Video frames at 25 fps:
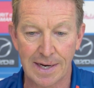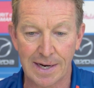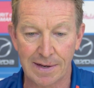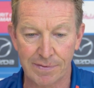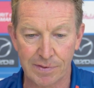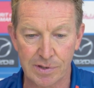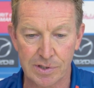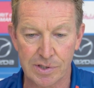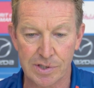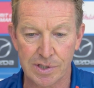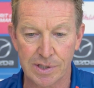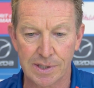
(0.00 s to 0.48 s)

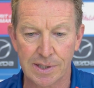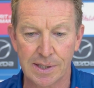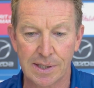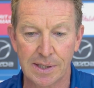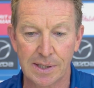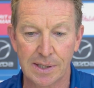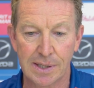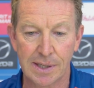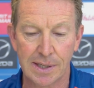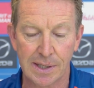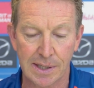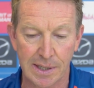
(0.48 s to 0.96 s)
at the
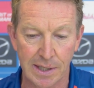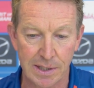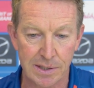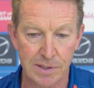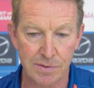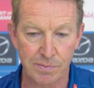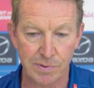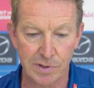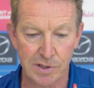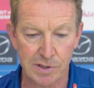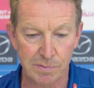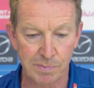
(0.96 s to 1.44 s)
G
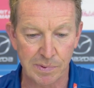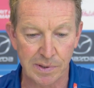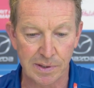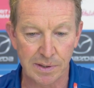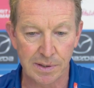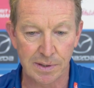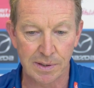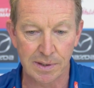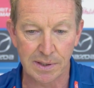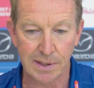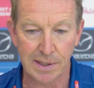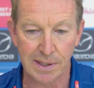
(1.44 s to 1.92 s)
against
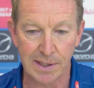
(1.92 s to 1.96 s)
Richmond.